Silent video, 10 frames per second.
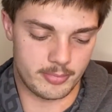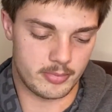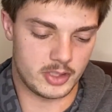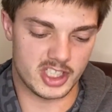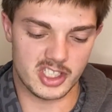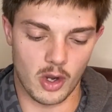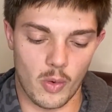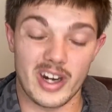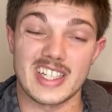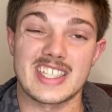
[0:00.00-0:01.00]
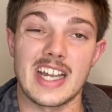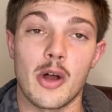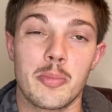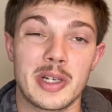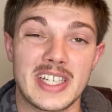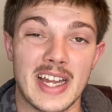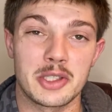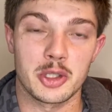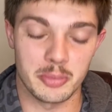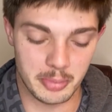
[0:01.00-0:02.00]
Just don't want to sell
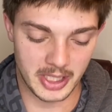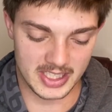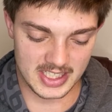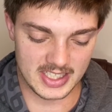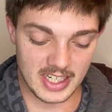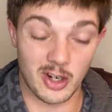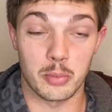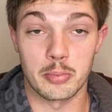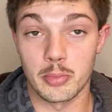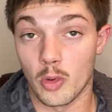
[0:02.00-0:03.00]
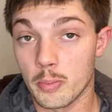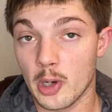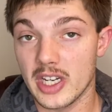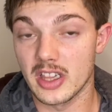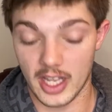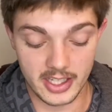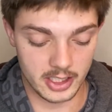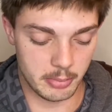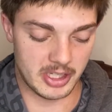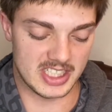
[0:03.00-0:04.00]
potential PSA 10 or pretty likely
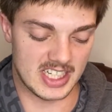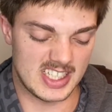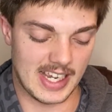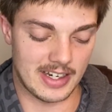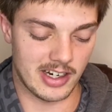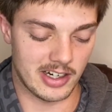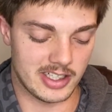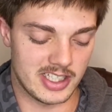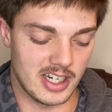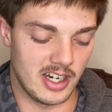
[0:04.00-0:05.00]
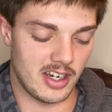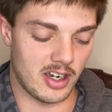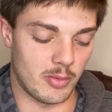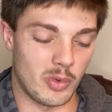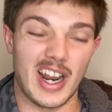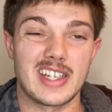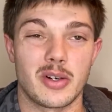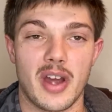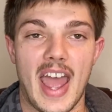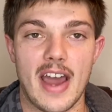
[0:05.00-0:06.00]
PSA 10 cards when I
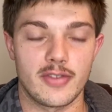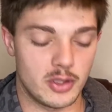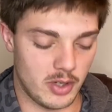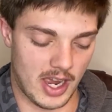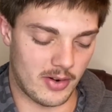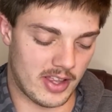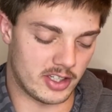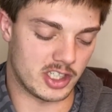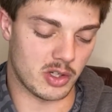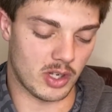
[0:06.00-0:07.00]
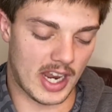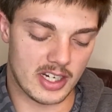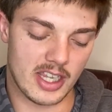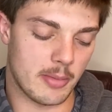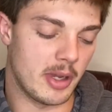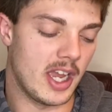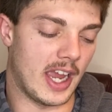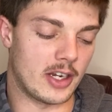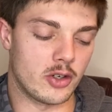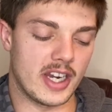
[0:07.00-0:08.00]
don't have to. I'd rather just hold on to them
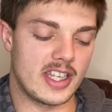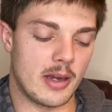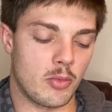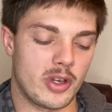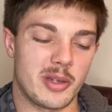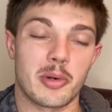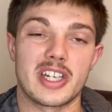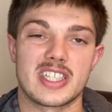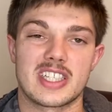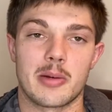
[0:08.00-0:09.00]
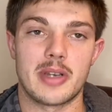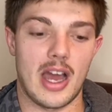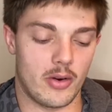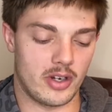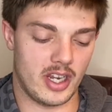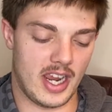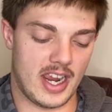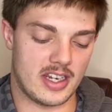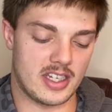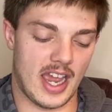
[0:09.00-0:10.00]
and grade them when the prices come down
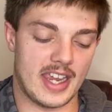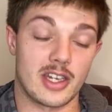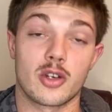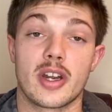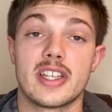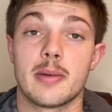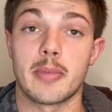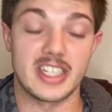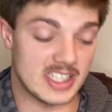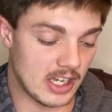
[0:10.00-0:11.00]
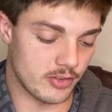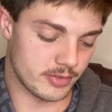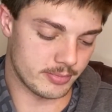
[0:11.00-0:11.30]
and I can grade them myself.